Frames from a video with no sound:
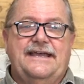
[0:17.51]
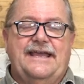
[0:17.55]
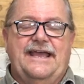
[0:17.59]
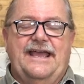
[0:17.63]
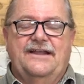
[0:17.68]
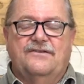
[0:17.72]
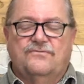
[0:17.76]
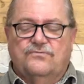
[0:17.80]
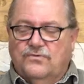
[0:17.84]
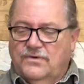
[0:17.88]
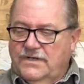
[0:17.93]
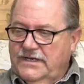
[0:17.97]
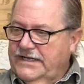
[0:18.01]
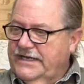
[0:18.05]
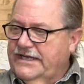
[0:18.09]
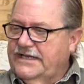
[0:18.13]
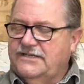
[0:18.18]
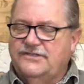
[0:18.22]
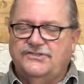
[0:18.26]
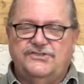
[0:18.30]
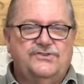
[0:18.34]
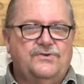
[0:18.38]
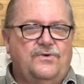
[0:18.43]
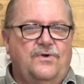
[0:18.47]
and really
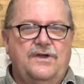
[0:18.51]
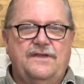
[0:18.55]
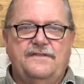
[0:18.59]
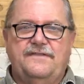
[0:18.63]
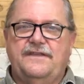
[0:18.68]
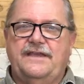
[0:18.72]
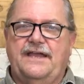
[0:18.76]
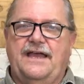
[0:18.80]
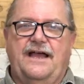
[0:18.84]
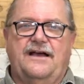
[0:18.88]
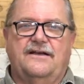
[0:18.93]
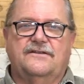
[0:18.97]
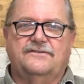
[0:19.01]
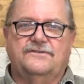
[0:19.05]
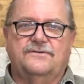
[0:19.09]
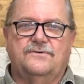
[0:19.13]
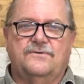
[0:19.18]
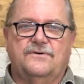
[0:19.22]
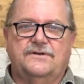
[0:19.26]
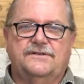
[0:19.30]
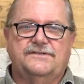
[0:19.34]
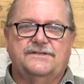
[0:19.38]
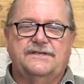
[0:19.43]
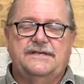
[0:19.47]
enjoy the
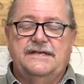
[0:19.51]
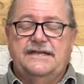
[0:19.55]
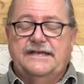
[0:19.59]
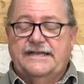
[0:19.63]
outdoors.